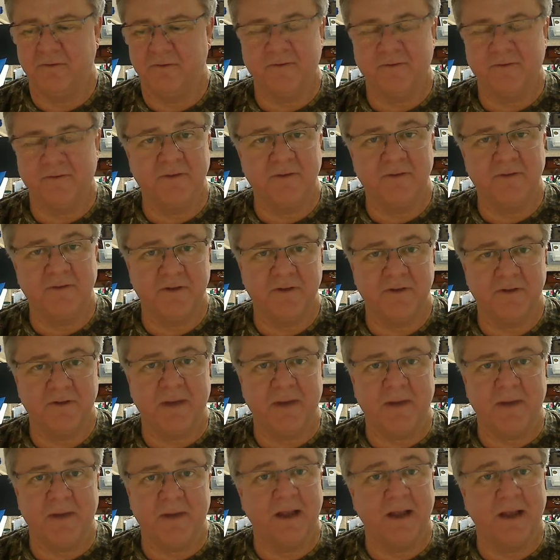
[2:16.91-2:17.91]
given me
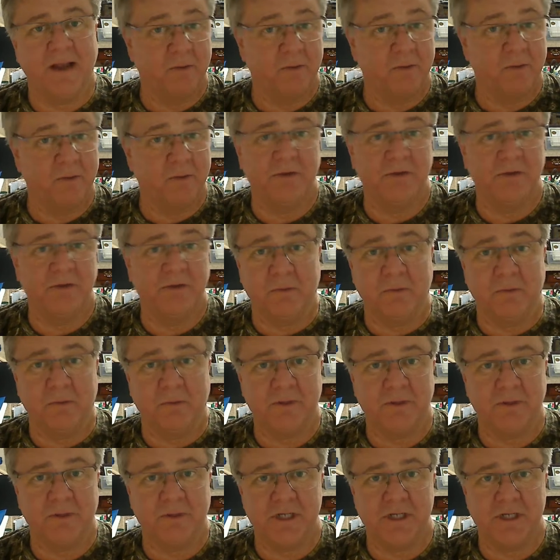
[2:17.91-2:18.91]
feedback, and I really do
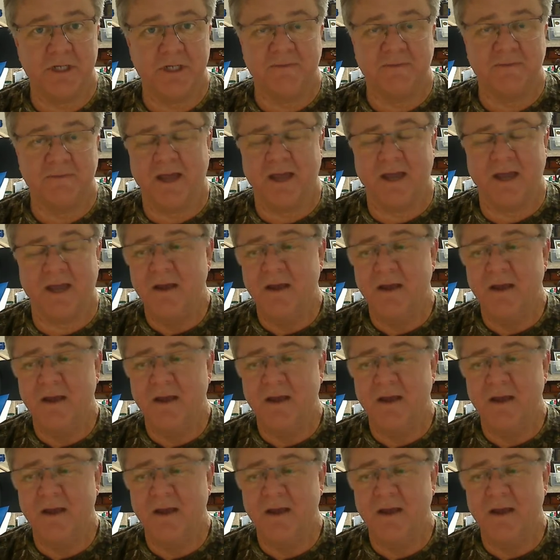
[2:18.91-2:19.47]
appreciate that.